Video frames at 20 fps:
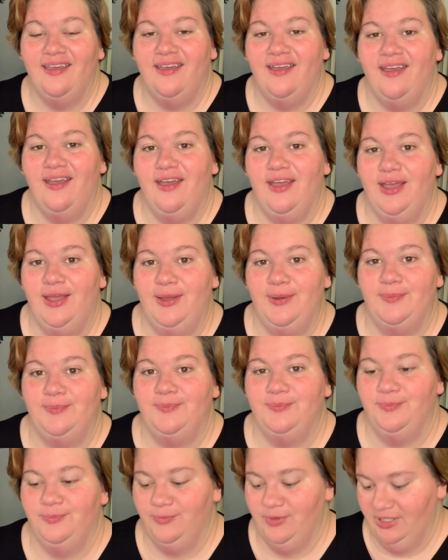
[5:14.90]

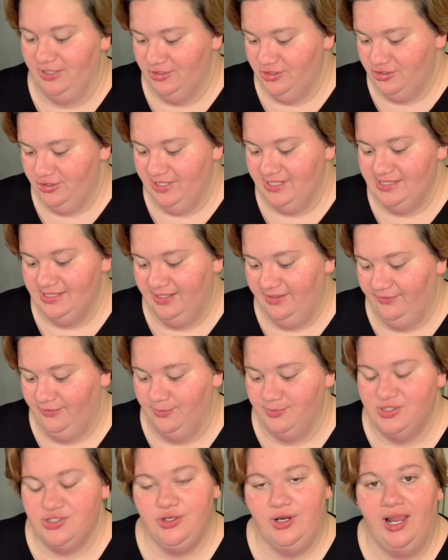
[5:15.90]
ranch dressing from
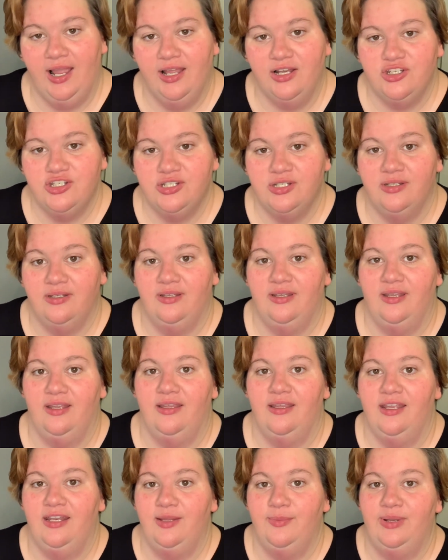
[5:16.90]
scratch.
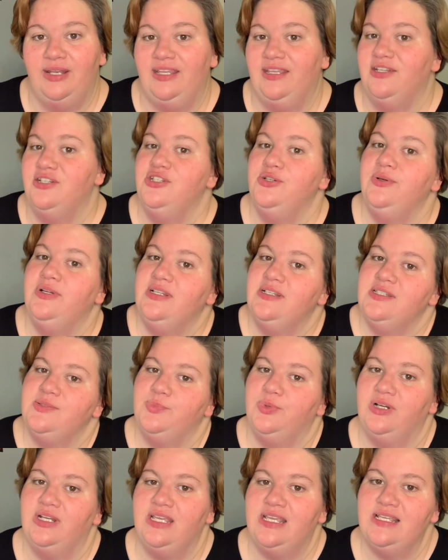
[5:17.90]
Anybody can do it. It's
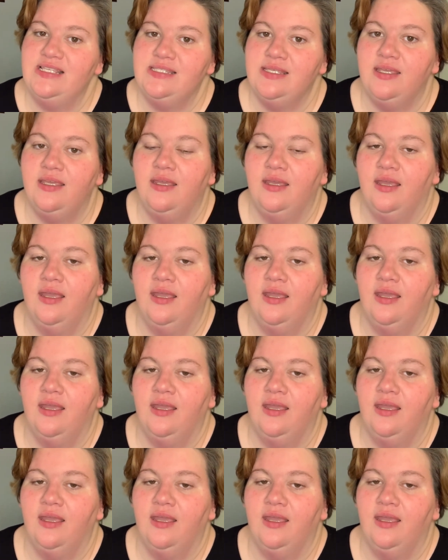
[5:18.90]
pretty easy.